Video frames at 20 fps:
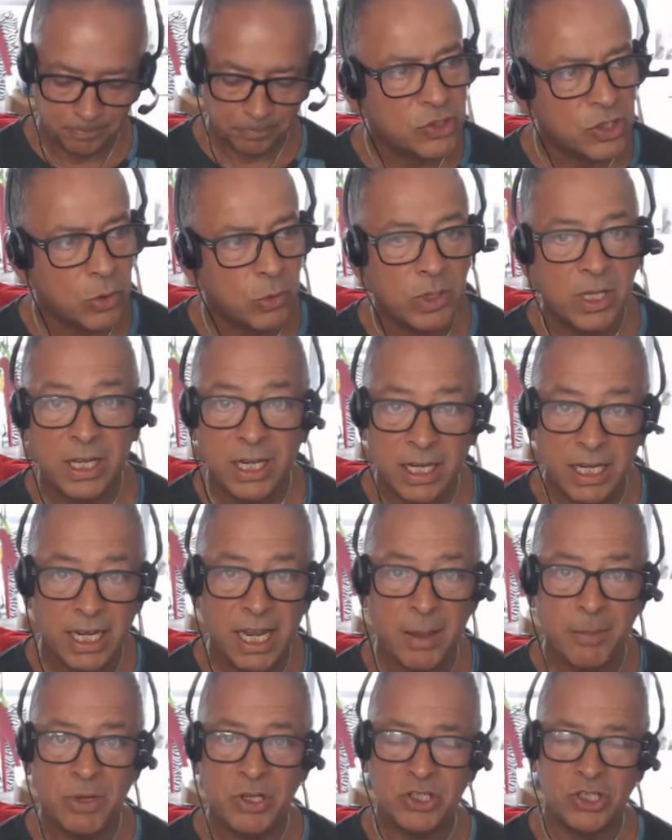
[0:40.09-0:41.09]
So
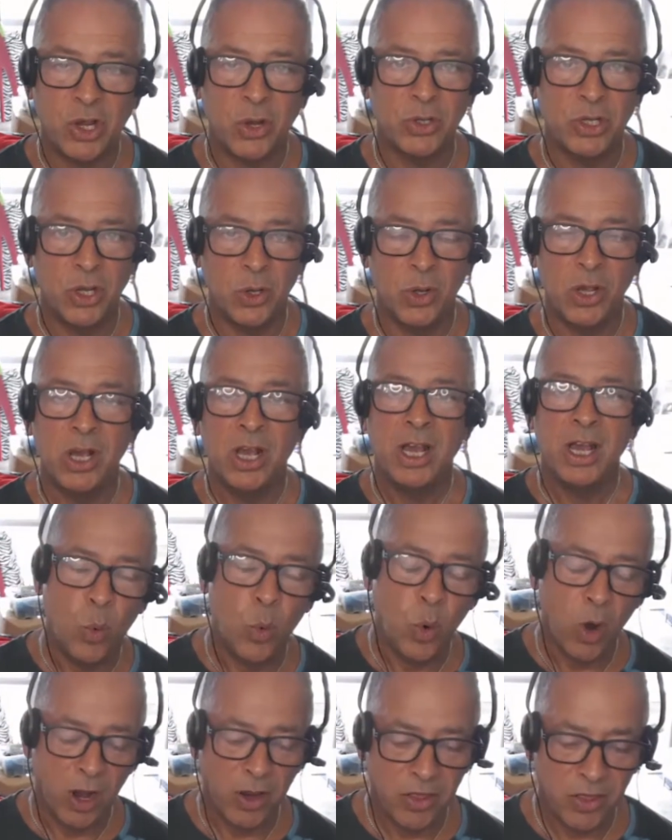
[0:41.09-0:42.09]
let me show you
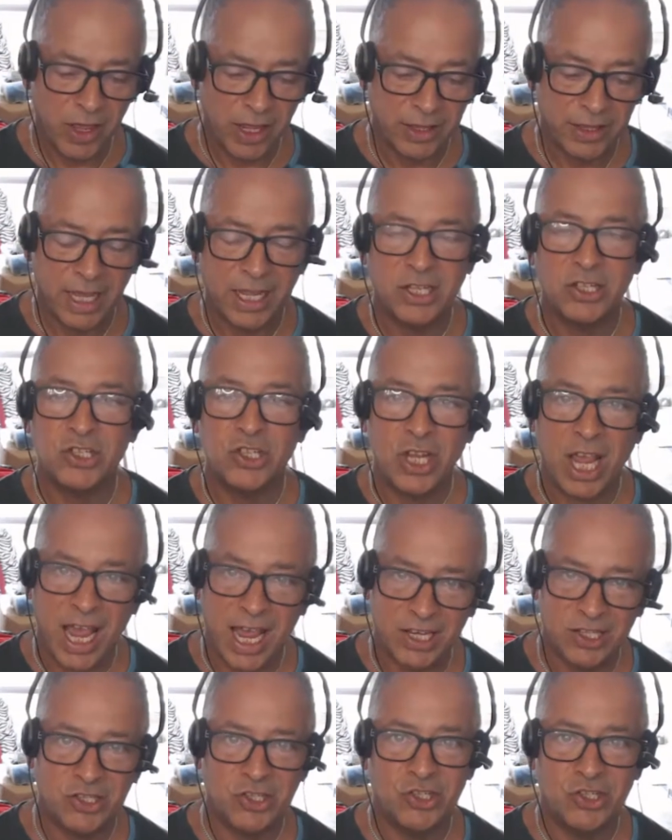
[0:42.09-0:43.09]
one thing that
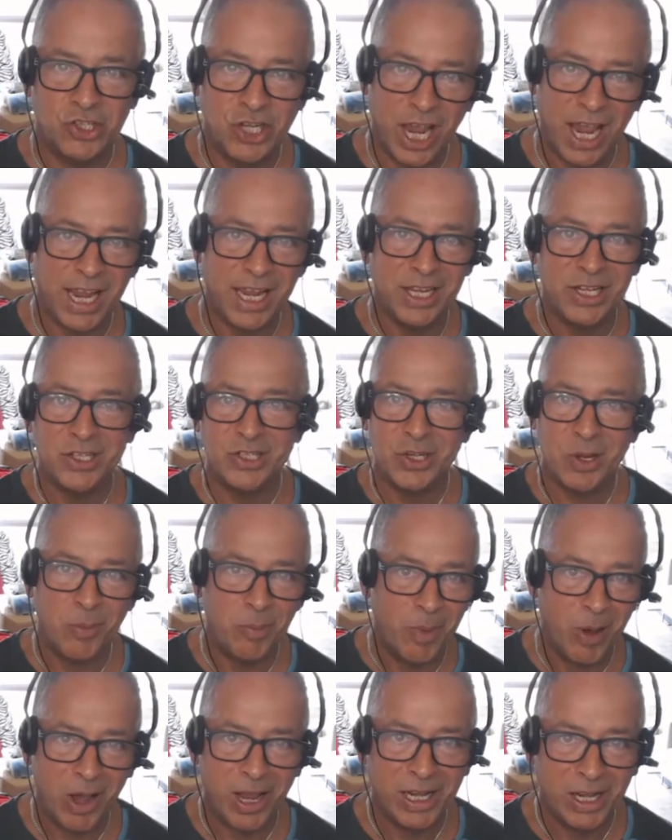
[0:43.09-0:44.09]
has changed
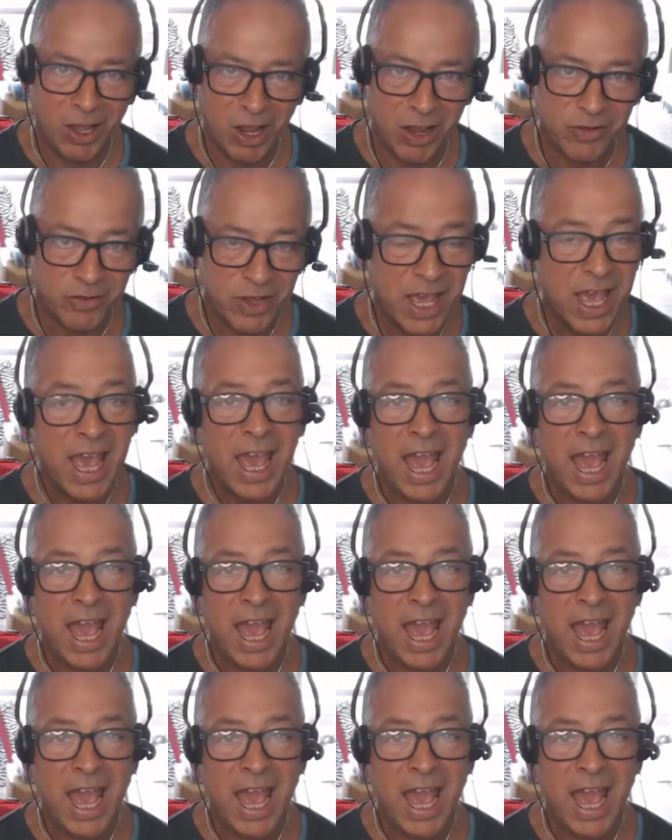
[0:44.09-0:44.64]
my life